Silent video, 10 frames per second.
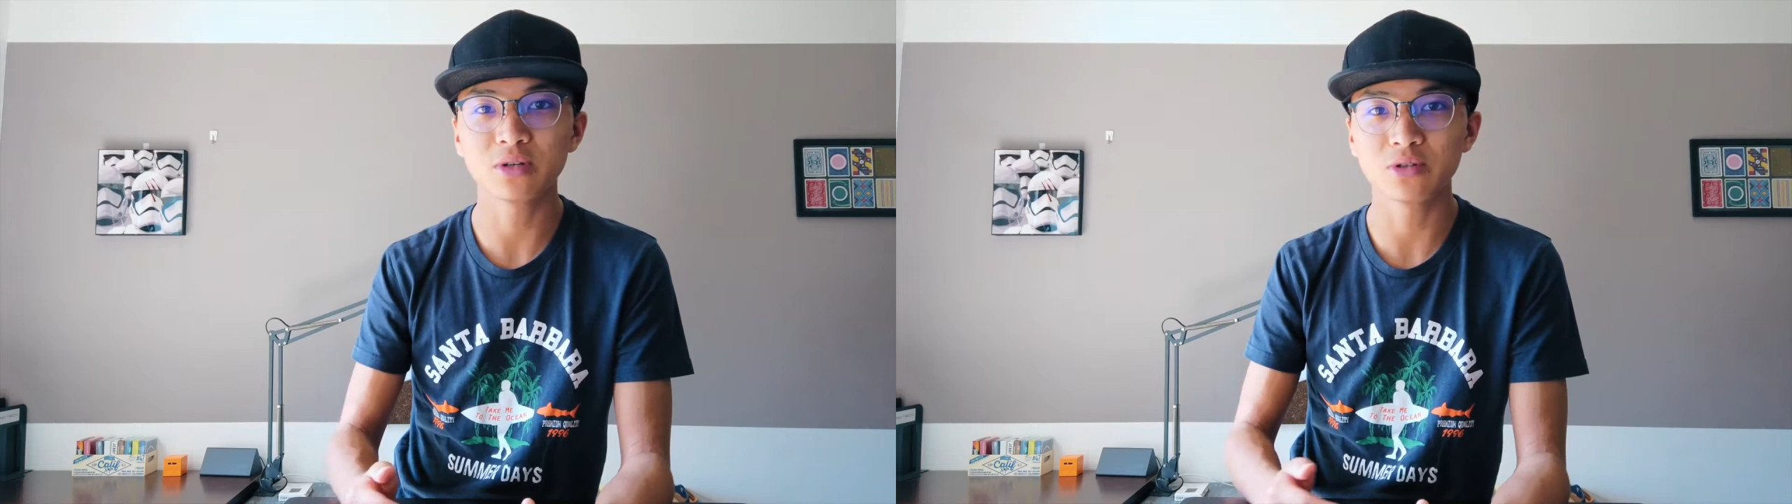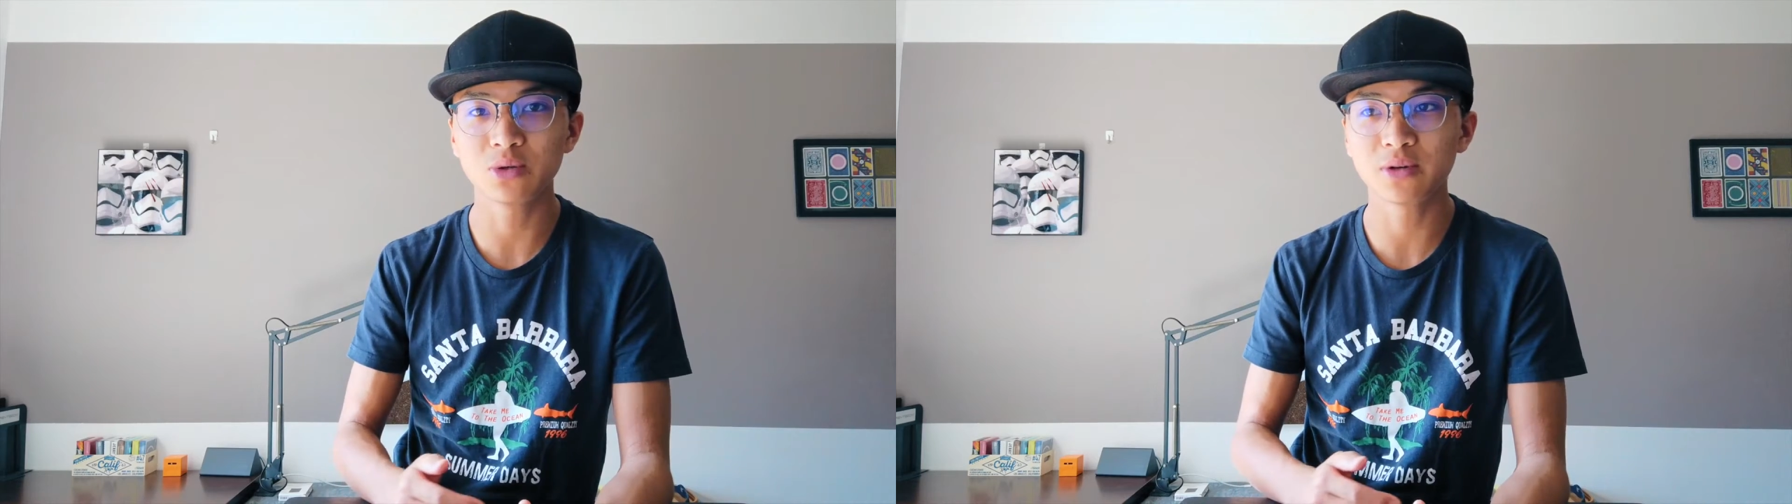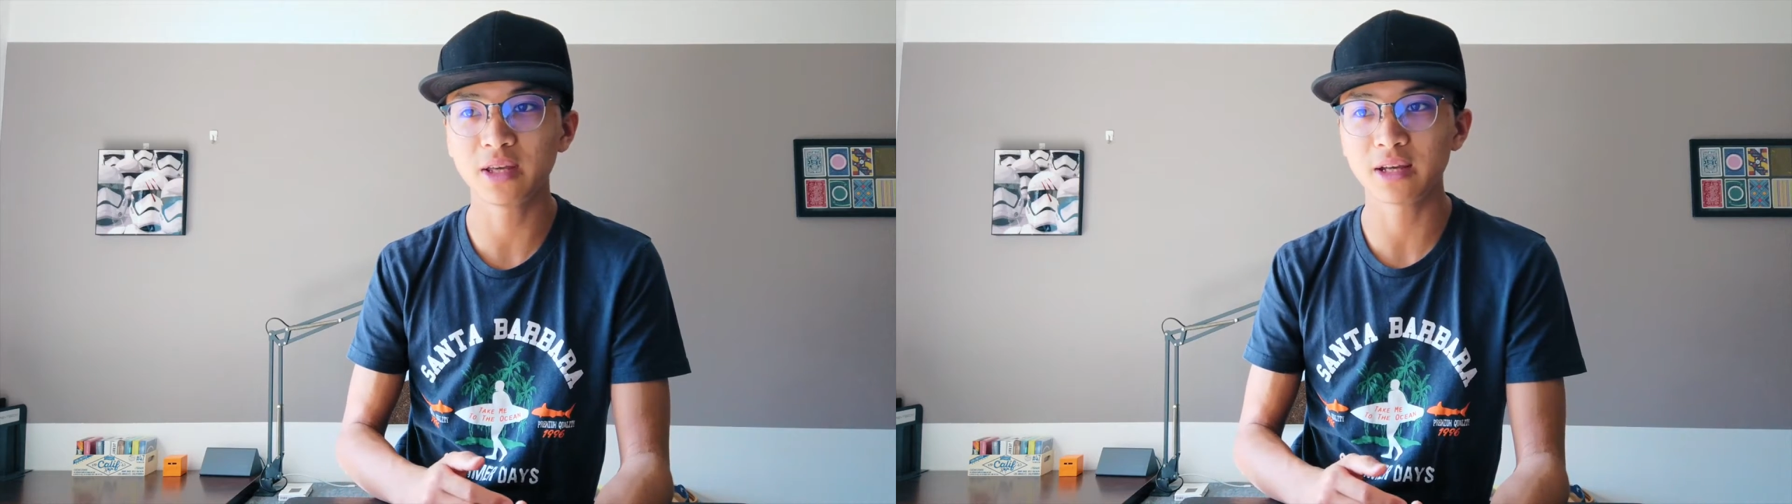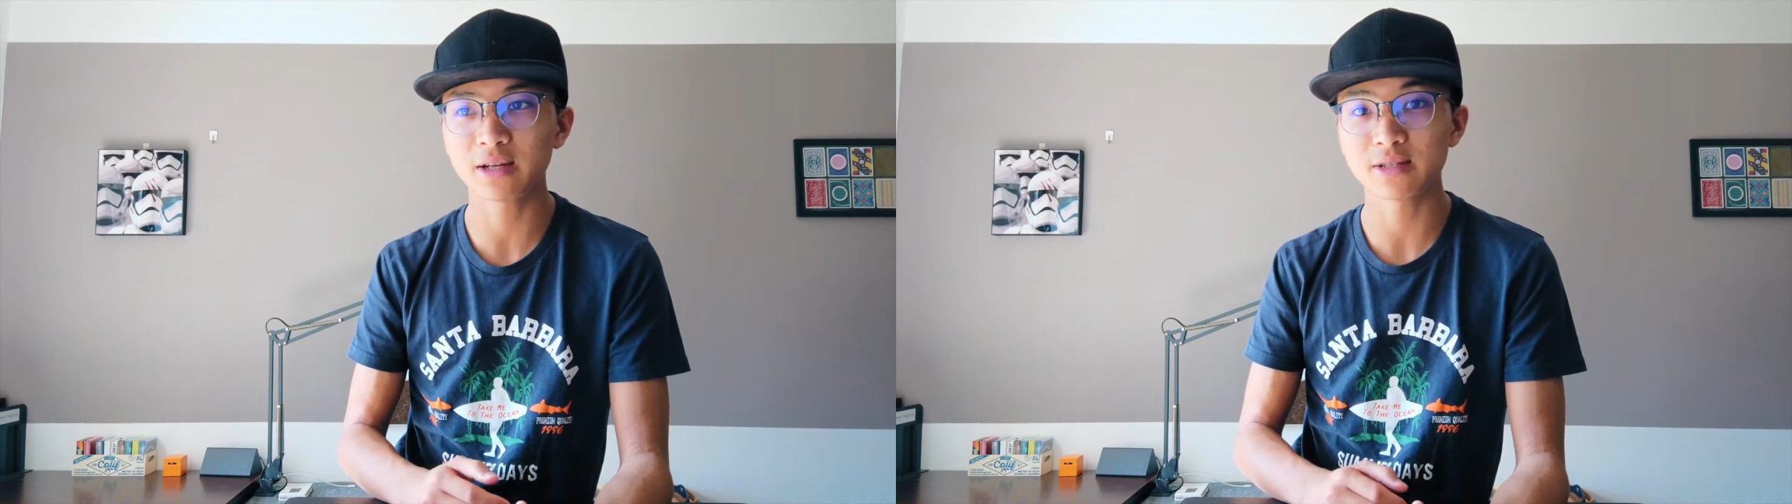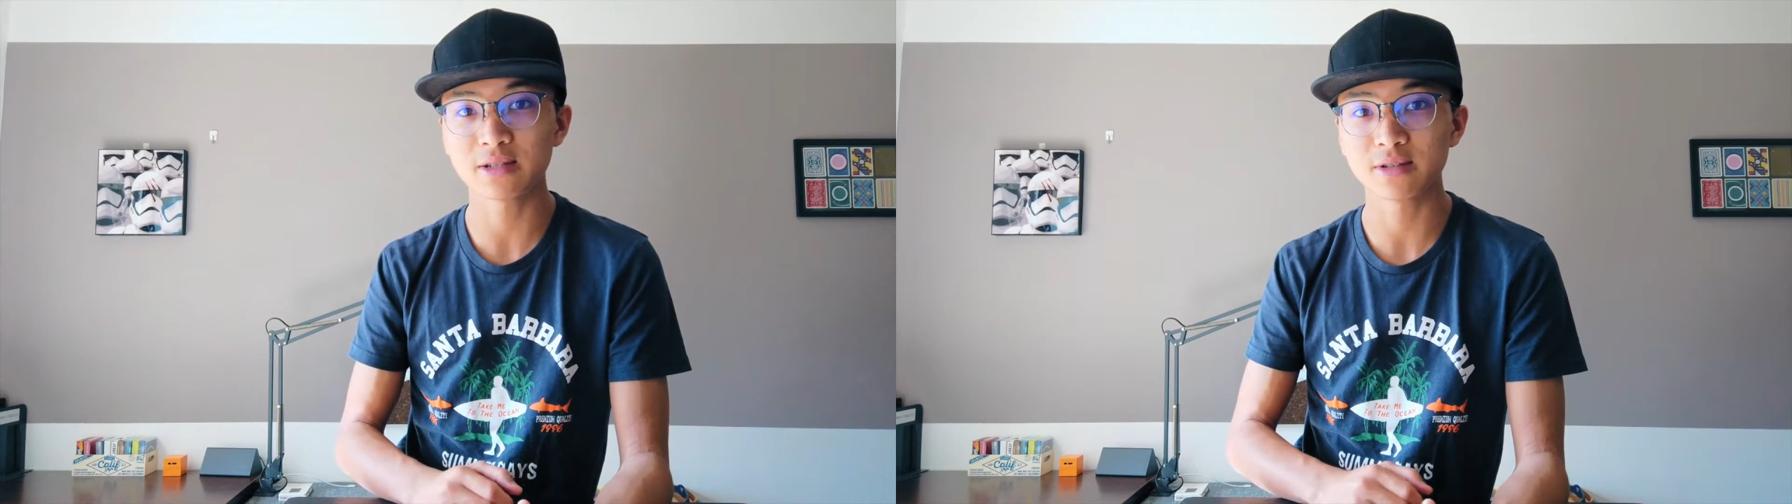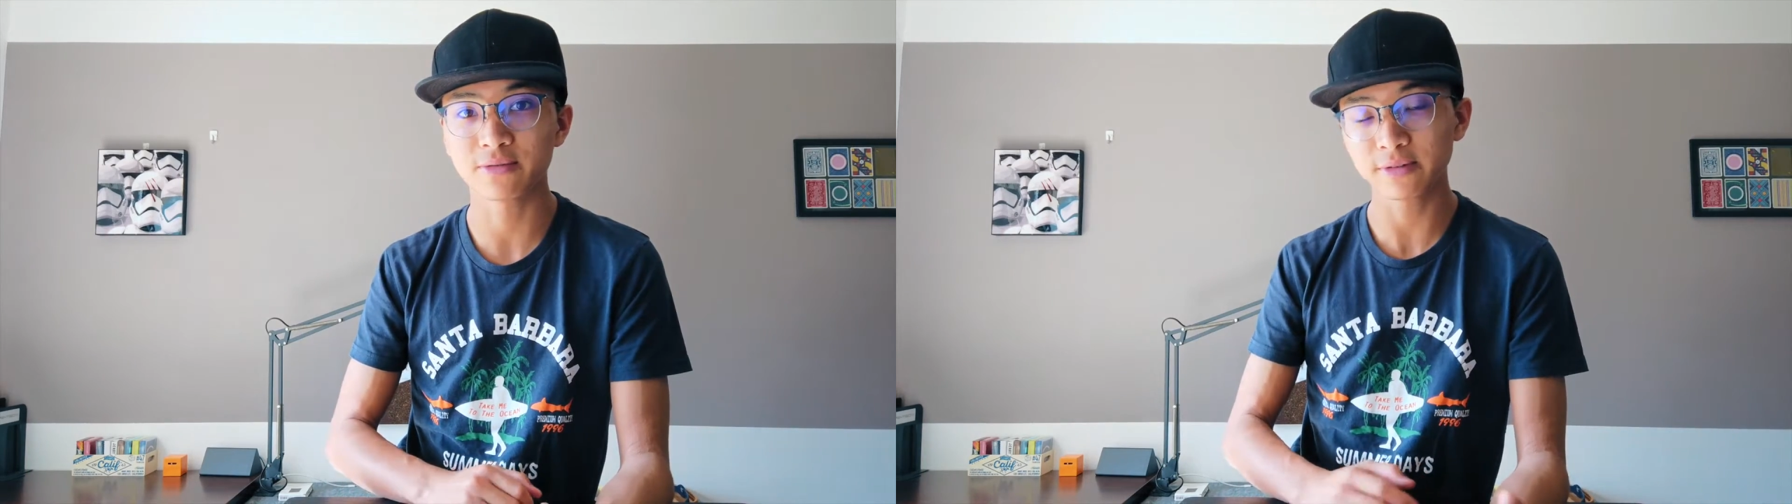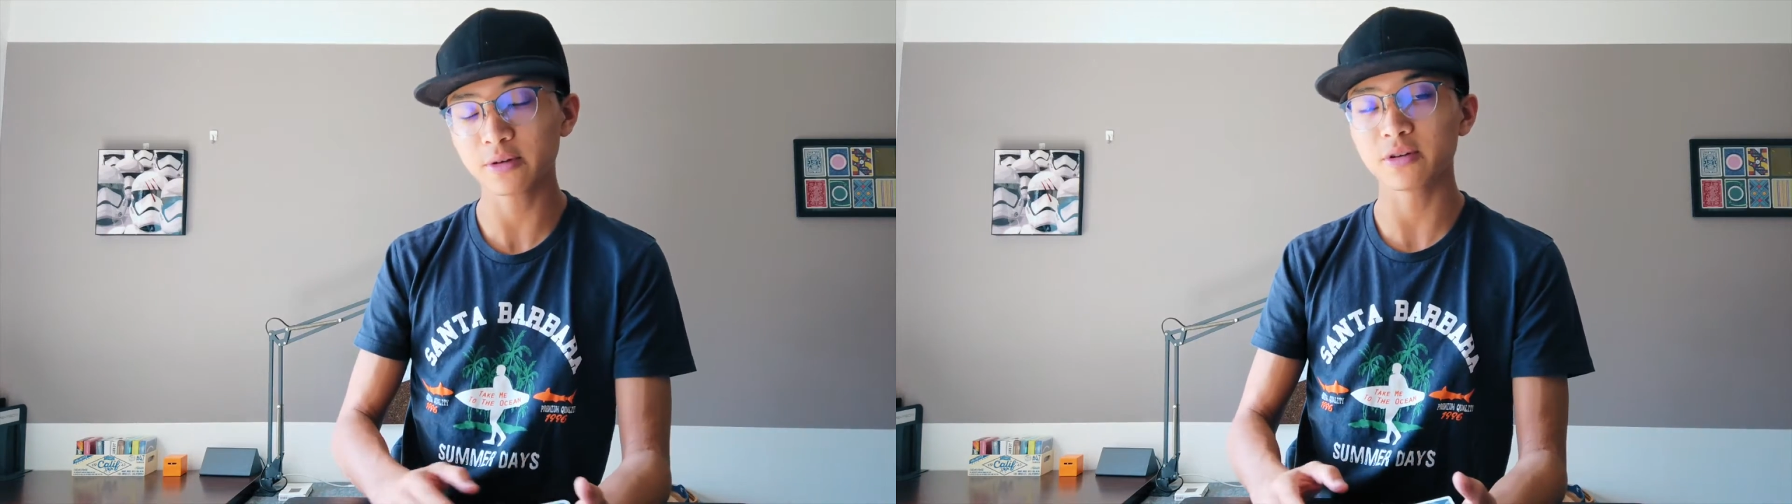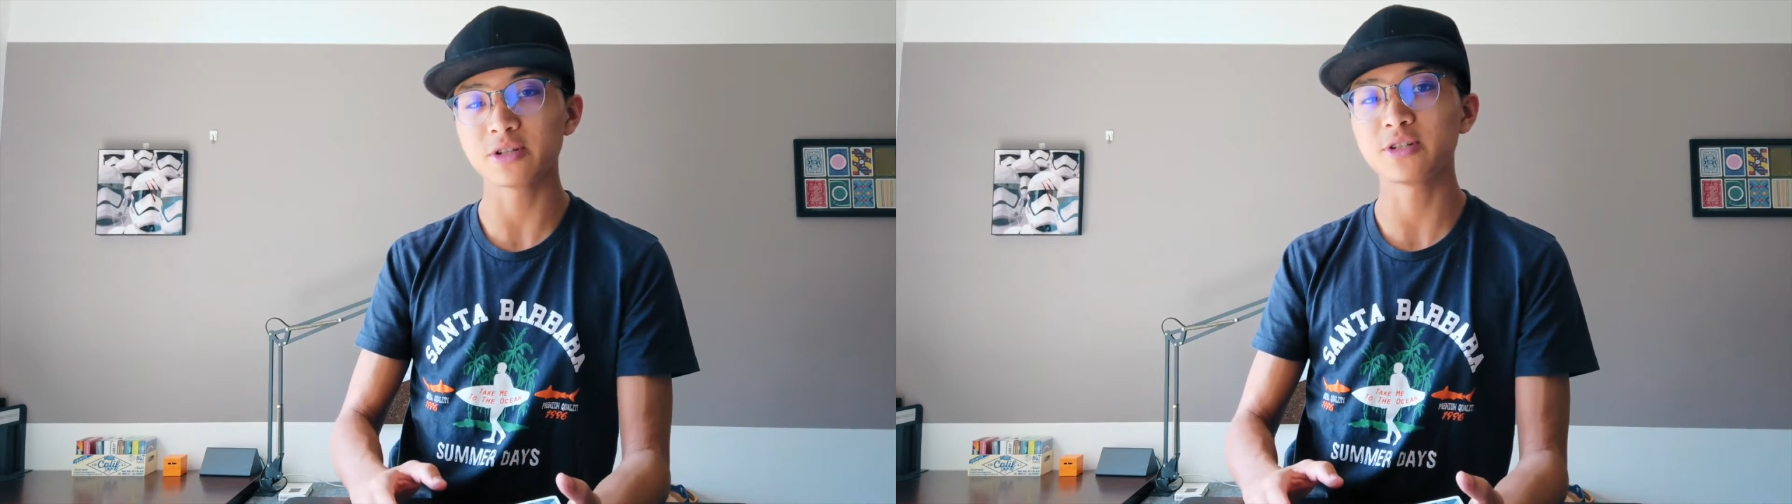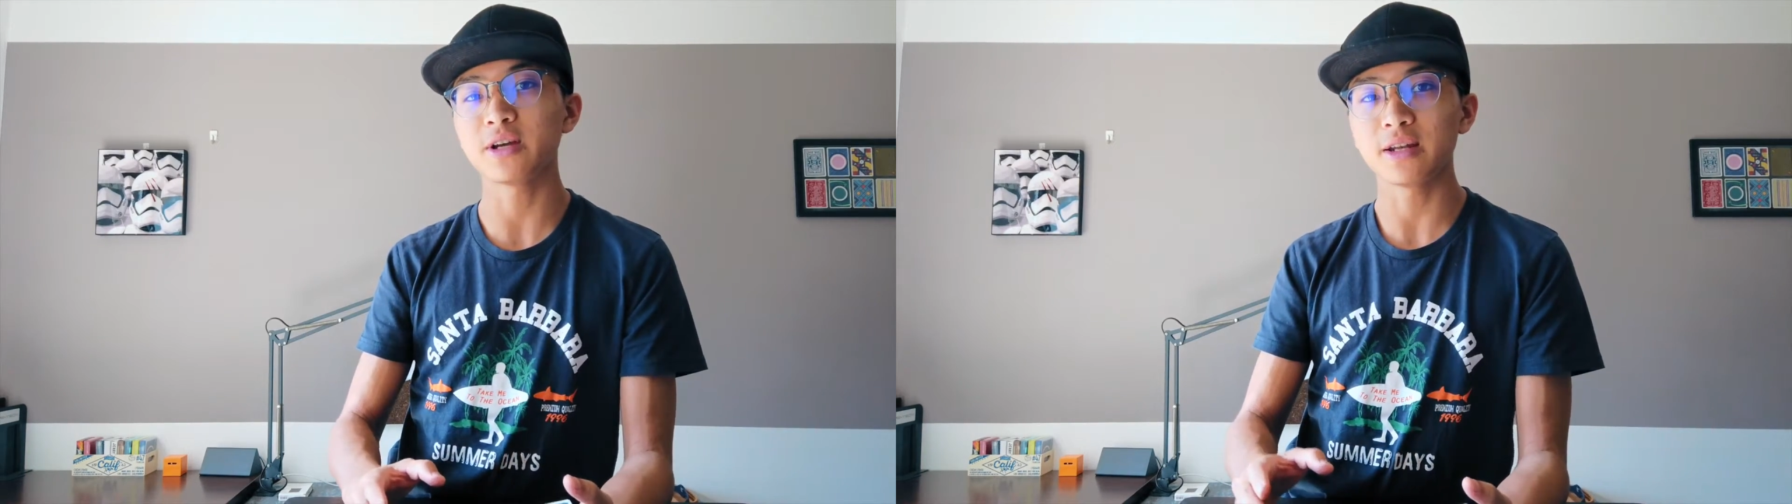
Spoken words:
you're doing it because it's a flourish